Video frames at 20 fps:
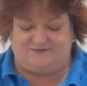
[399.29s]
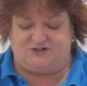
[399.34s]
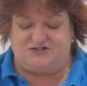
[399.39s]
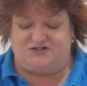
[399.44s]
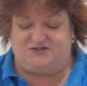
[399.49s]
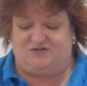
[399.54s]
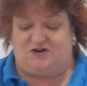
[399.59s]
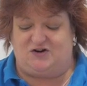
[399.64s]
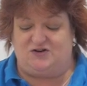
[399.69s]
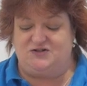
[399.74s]

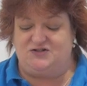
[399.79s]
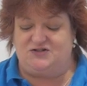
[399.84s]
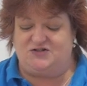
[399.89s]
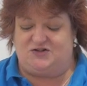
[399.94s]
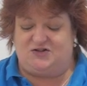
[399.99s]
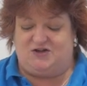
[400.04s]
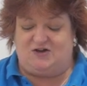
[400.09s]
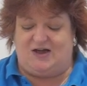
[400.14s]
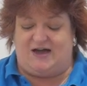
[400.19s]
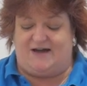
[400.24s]
first of all, so
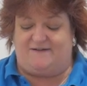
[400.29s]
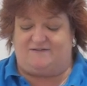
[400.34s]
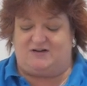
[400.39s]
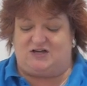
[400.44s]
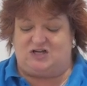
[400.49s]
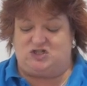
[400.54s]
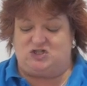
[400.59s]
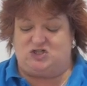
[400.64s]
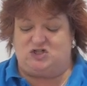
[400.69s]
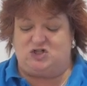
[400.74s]
you have
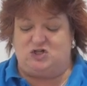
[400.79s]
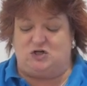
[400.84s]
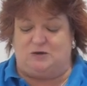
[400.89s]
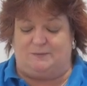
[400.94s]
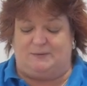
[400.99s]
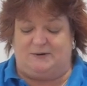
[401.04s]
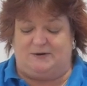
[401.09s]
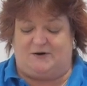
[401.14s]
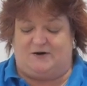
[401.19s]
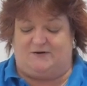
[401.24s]
a
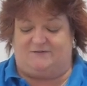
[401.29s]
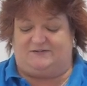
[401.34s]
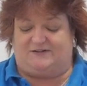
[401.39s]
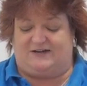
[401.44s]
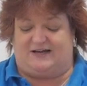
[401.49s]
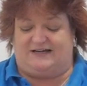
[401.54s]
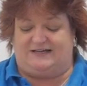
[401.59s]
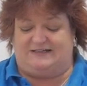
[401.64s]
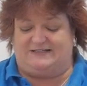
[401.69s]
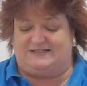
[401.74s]
tube of
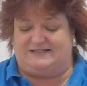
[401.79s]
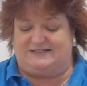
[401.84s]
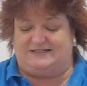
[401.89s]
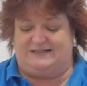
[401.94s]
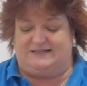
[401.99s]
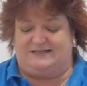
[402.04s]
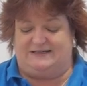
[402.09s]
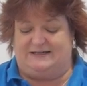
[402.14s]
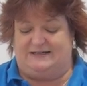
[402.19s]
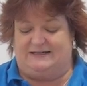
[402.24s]
tights,
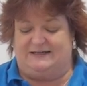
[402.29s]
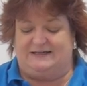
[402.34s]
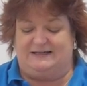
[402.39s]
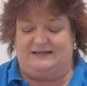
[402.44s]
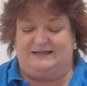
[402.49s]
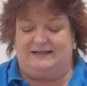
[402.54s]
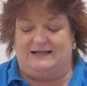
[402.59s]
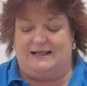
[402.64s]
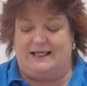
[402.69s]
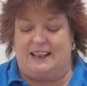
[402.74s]

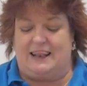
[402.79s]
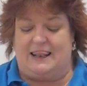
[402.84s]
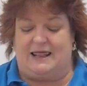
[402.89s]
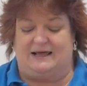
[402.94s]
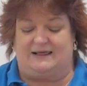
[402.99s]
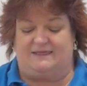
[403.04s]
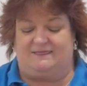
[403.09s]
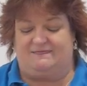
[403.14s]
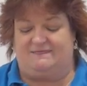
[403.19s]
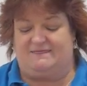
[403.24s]

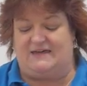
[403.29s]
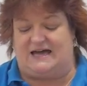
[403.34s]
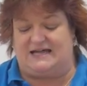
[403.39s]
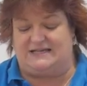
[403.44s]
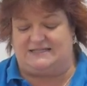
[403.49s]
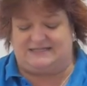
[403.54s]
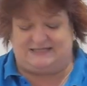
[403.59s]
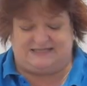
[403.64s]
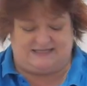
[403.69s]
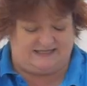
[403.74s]
like
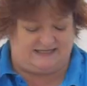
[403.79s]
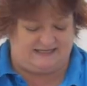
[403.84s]
that.